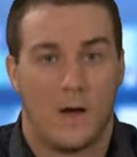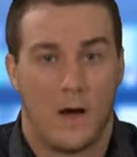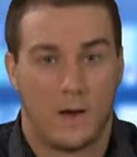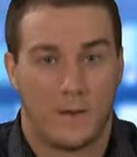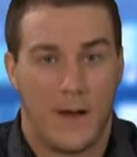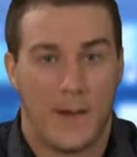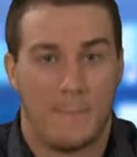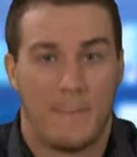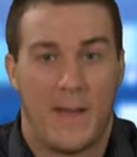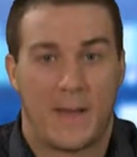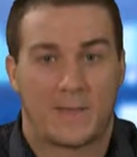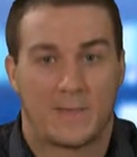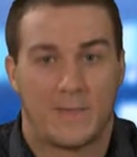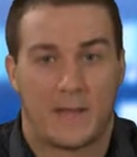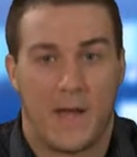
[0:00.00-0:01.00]
All right,
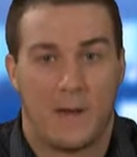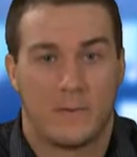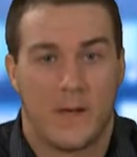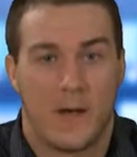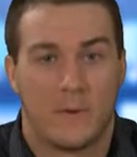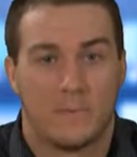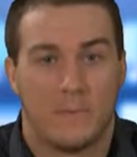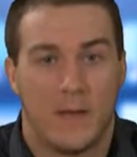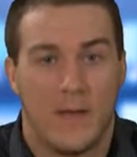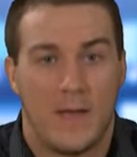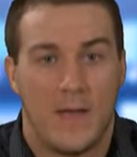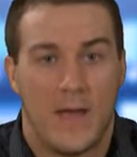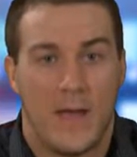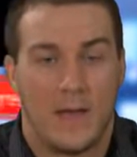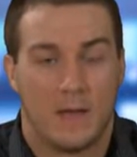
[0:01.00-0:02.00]
back to the countdown.
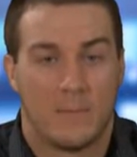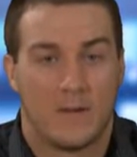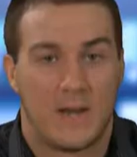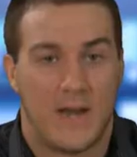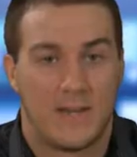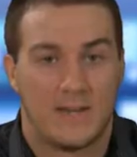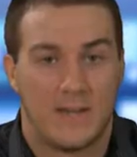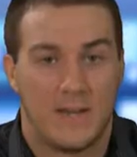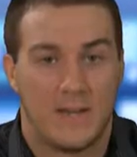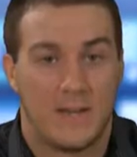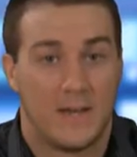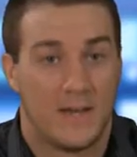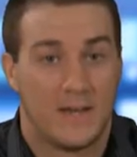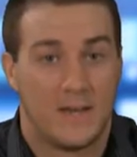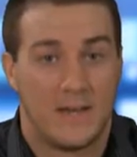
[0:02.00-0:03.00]
At number 19,